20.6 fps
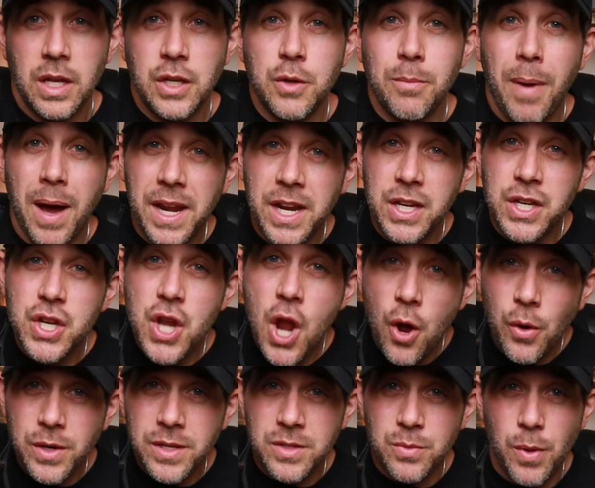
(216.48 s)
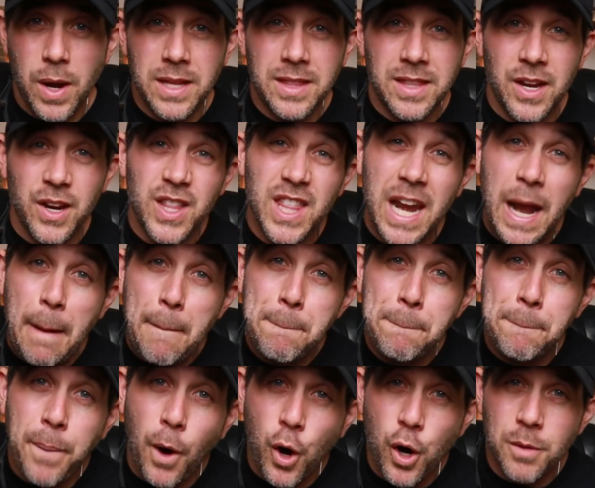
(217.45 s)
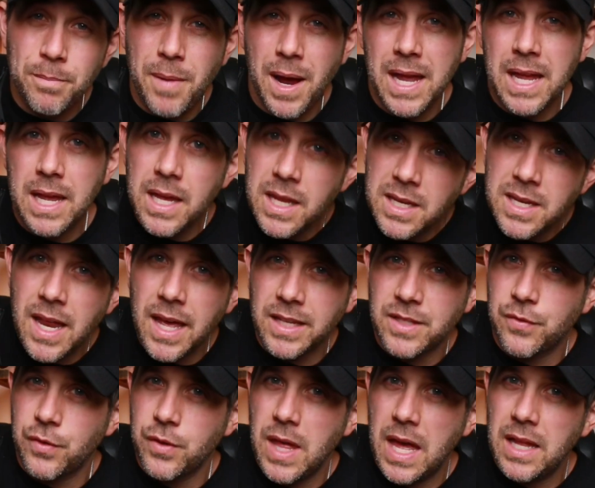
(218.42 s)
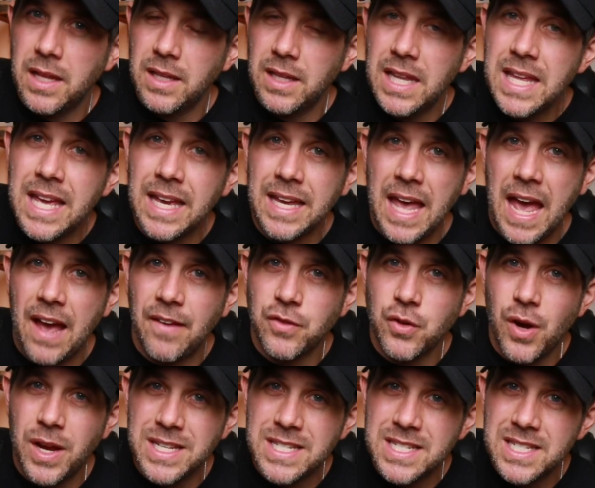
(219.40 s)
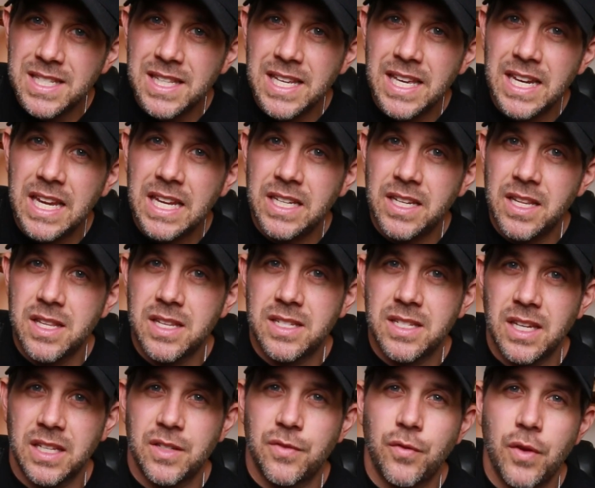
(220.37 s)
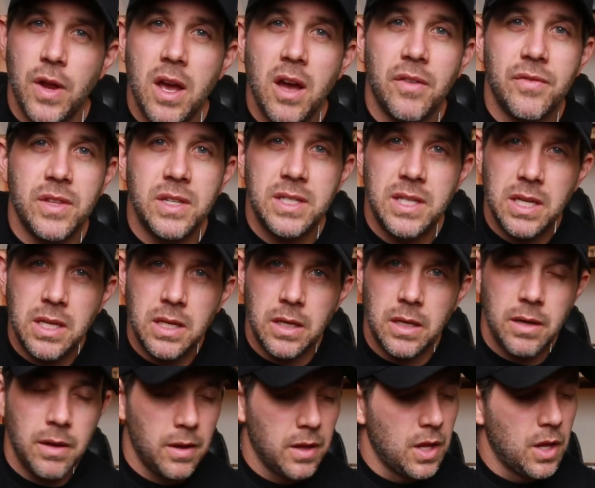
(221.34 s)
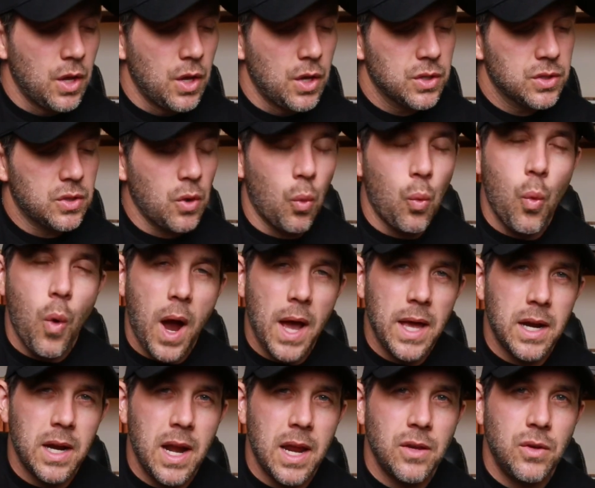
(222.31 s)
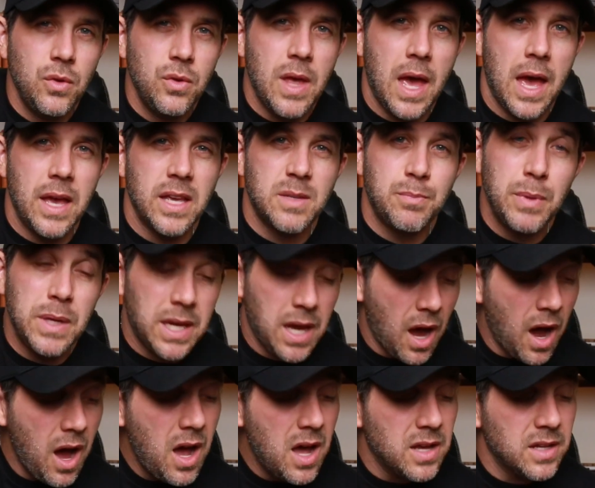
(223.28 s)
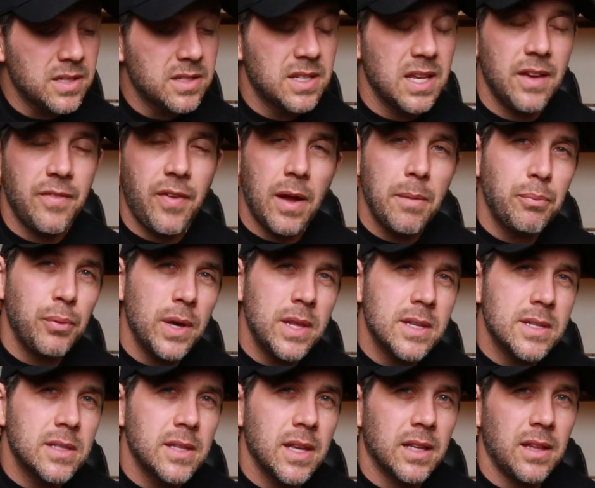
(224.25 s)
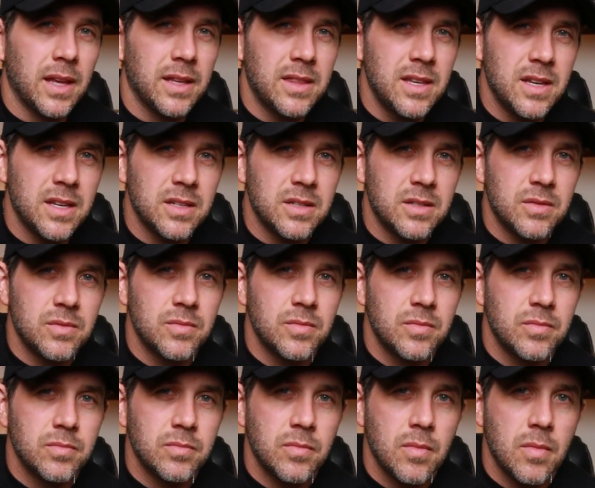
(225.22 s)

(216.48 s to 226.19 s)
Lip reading: you might have noticed right there that I barred my index for that lick after I slid into the 6th fret of the D. So why did I do that? It's because if I play this lick like this, I'm